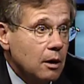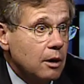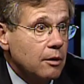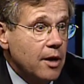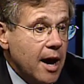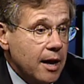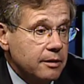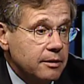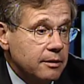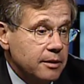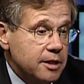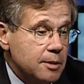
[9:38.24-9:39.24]
that
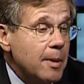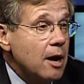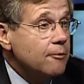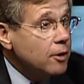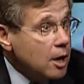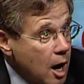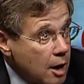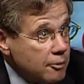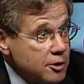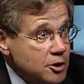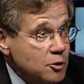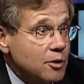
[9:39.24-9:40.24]
it's a matter for
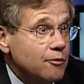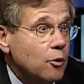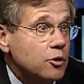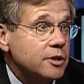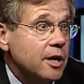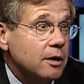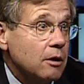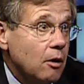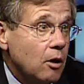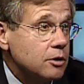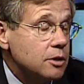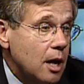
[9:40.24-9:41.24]
Congress to enforce that
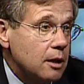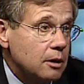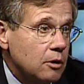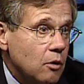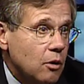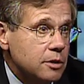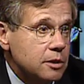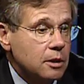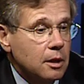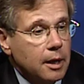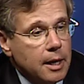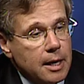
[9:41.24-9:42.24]
clause, not the courts.
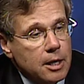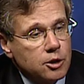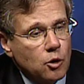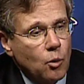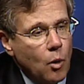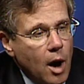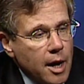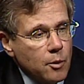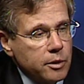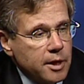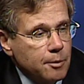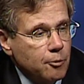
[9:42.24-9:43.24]
So why
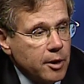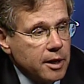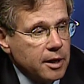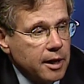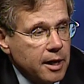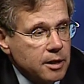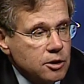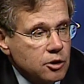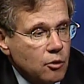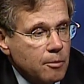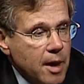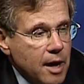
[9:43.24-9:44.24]
would they bring a case
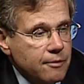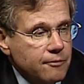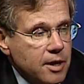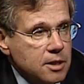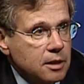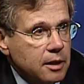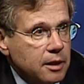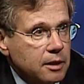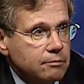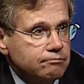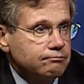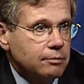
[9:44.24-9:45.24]
so
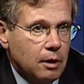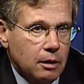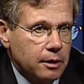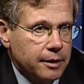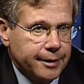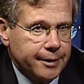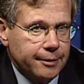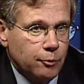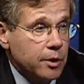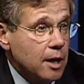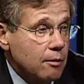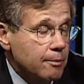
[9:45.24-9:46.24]
manifestly
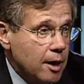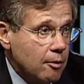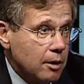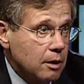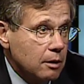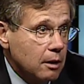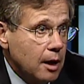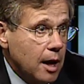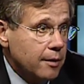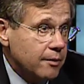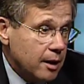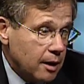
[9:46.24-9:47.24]
without merit?
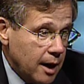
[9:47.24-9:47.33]
And